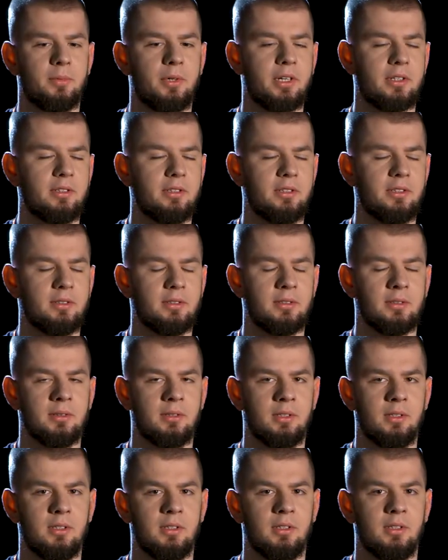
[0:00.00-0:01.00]
practice,
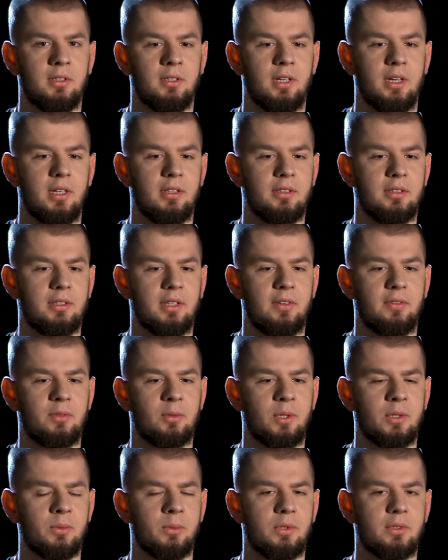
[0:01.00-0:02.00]
and
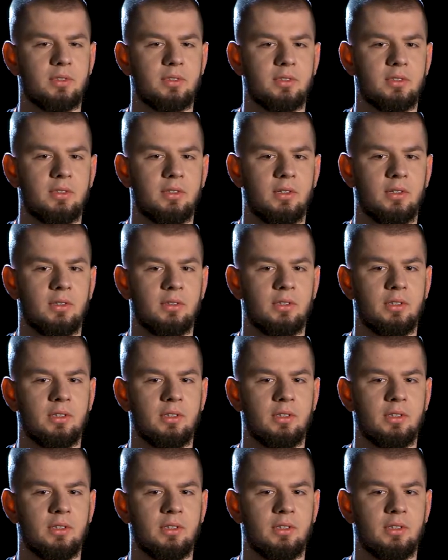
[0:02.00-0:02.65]
everyone was on